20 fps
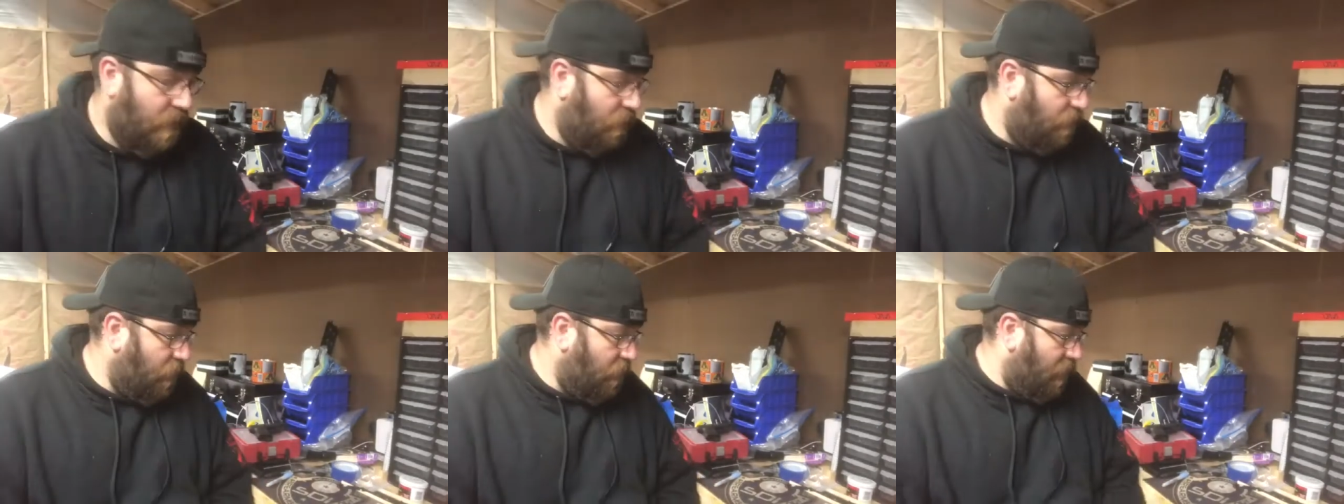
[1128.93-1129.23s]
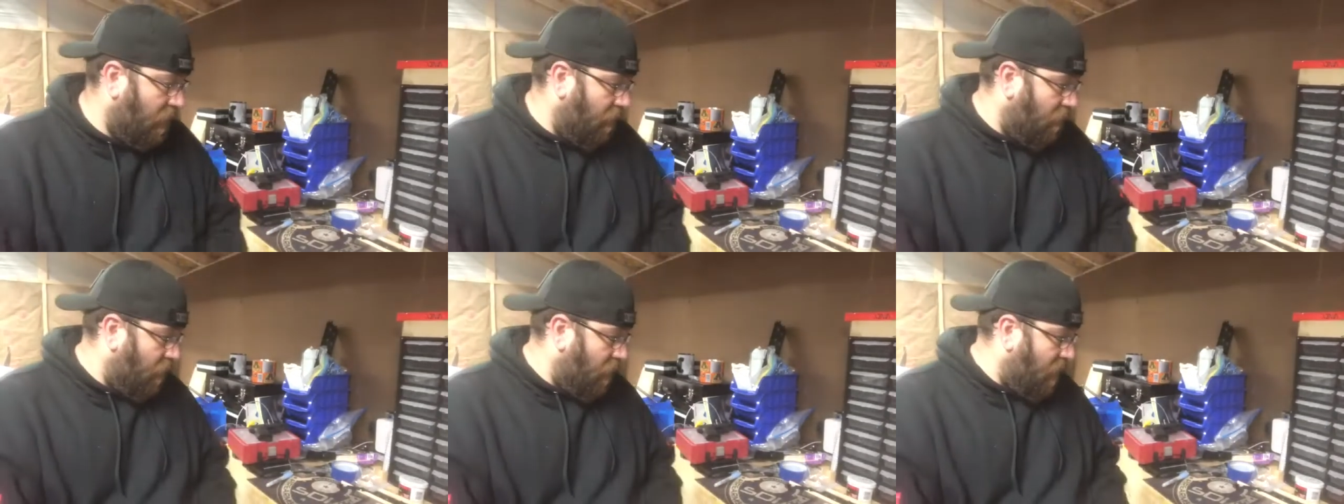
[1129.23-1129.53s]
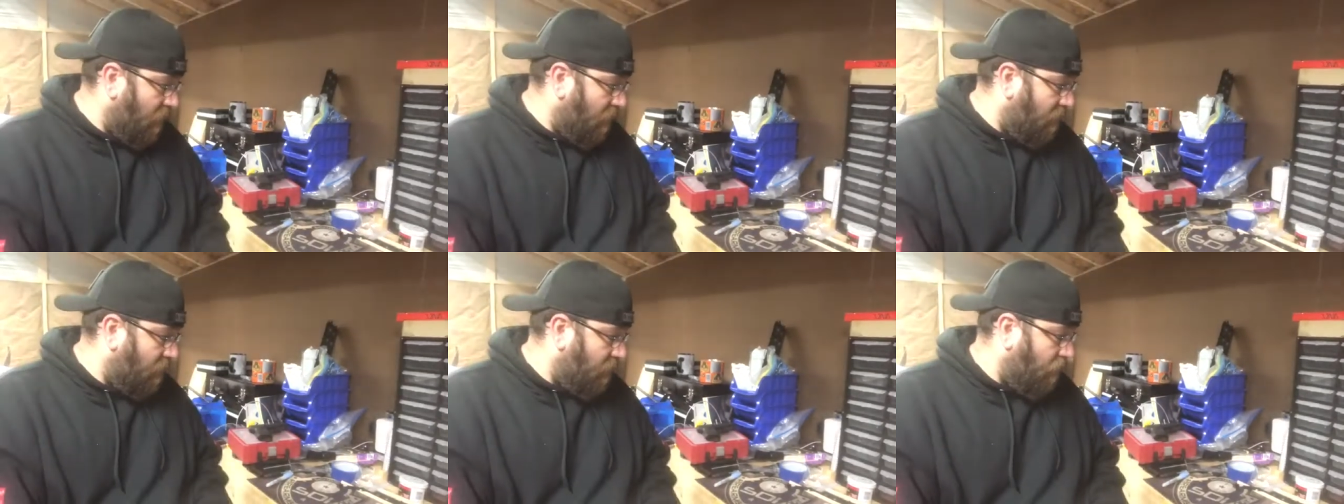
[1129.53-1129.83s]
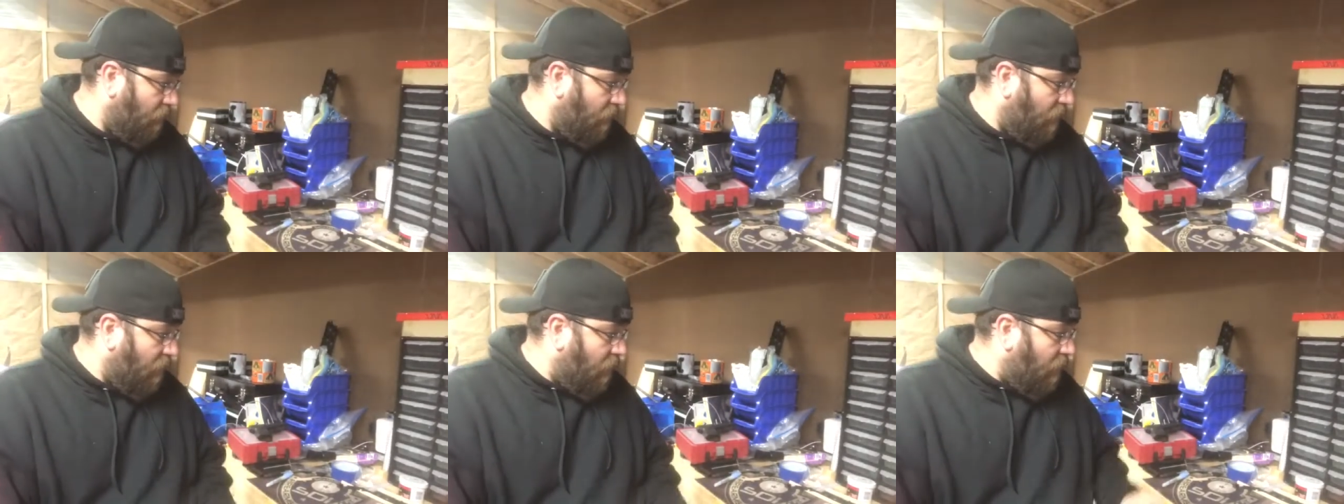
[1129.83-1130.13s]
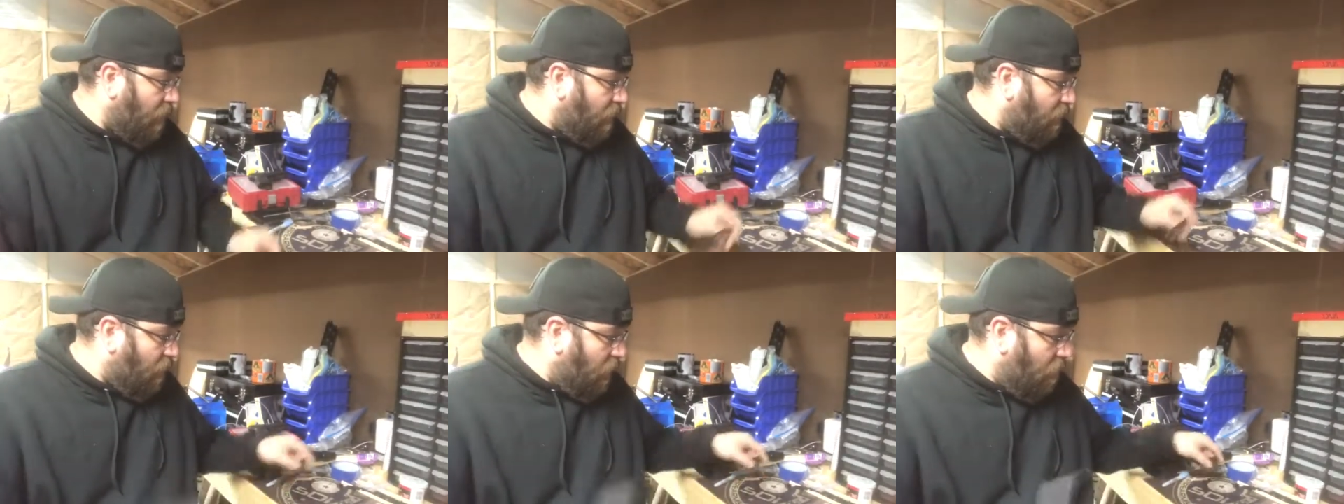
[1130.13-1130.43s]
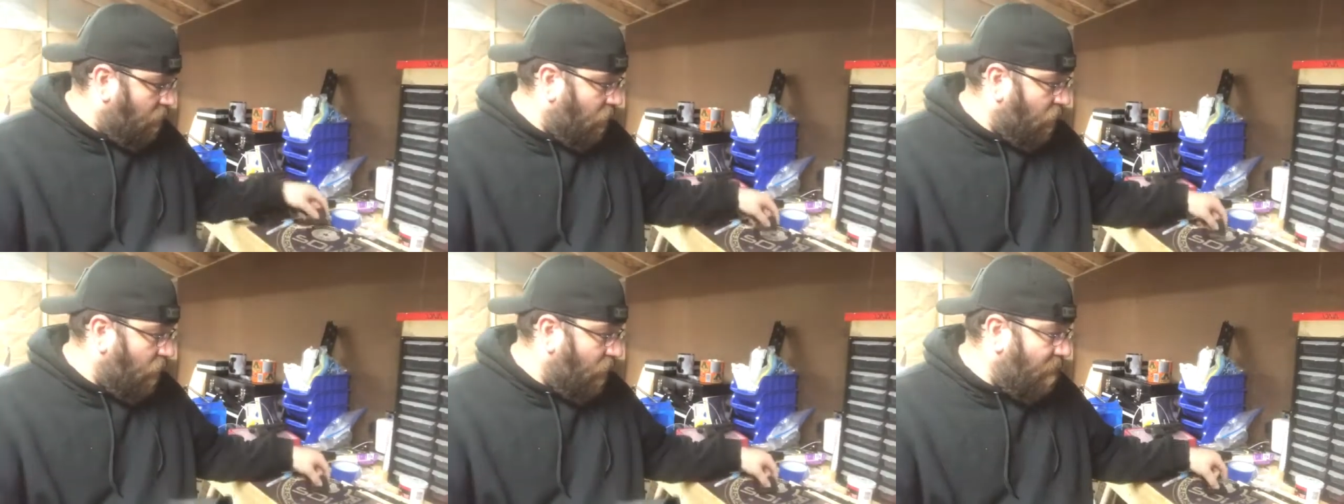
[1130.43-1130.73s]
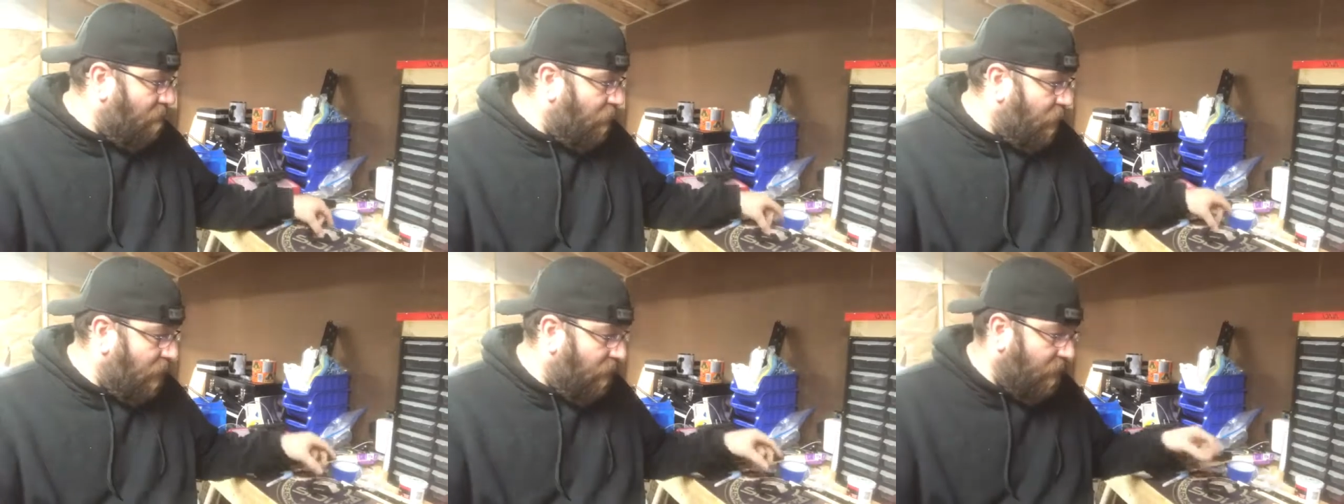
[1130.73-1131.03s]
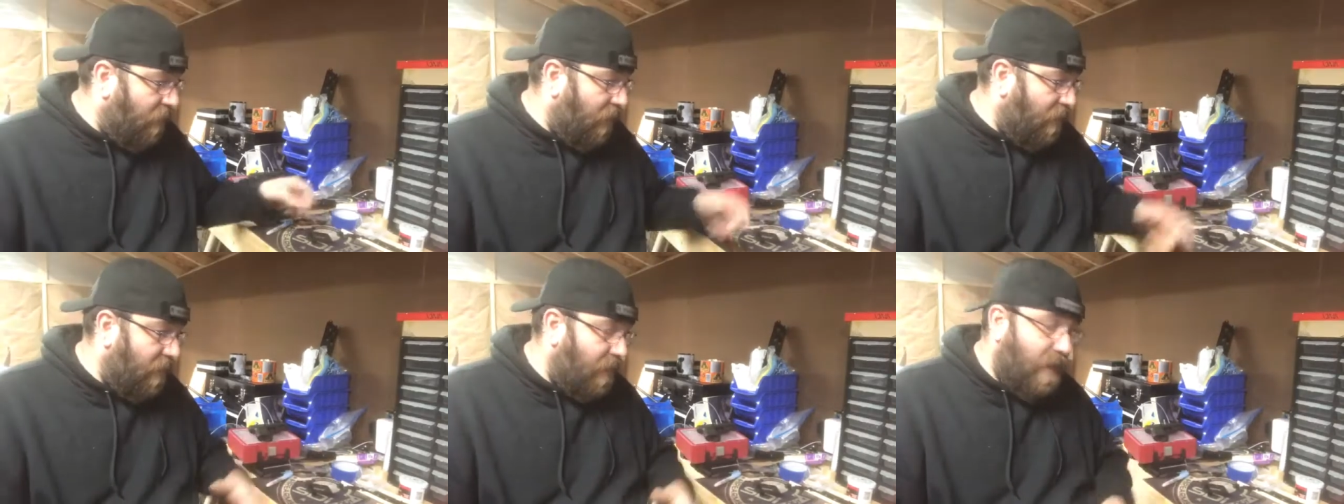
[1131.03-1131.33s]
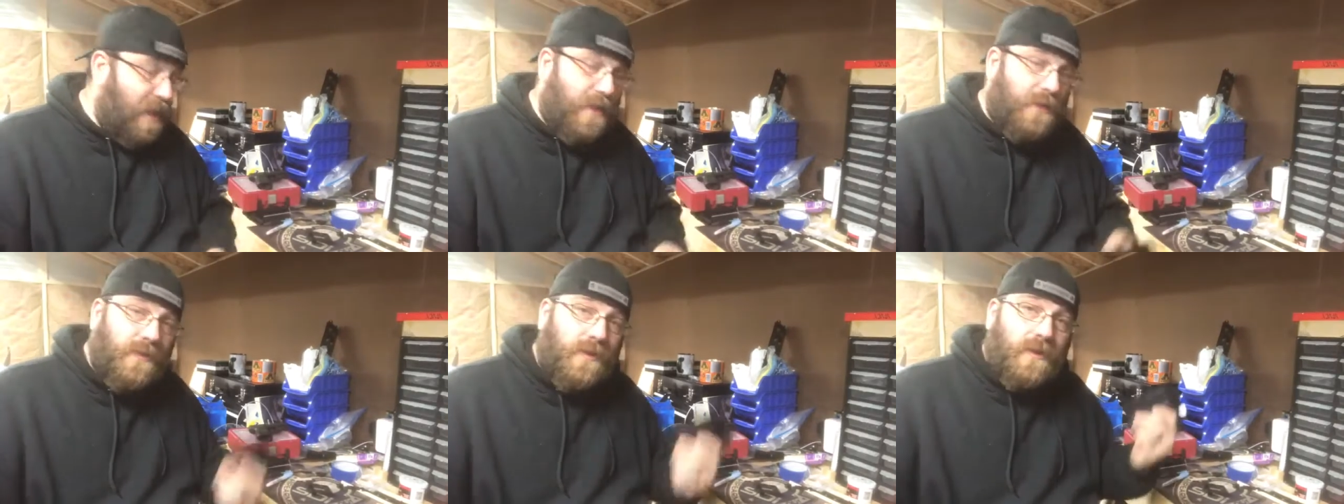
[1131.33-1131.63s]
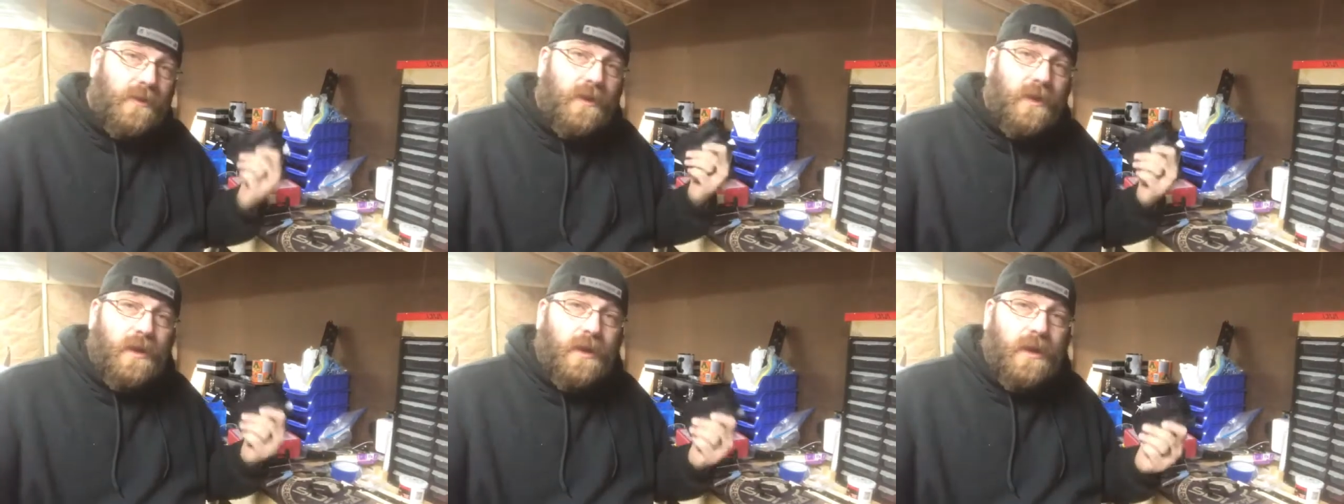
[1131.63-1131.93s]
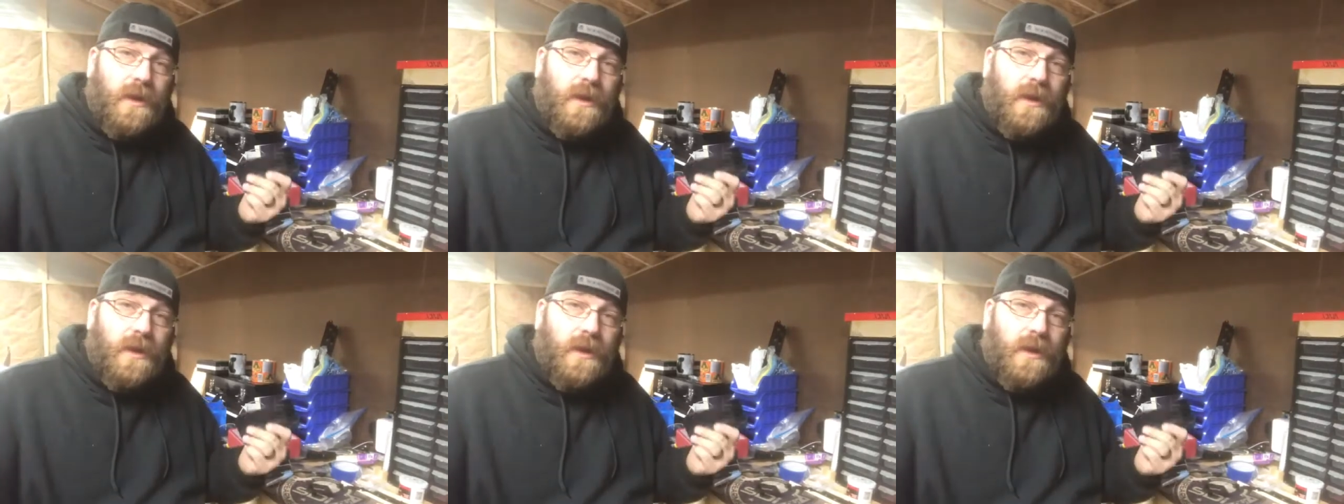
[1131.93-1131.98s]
We'll see if we need to. So I'm gonna go ahead and put everything together.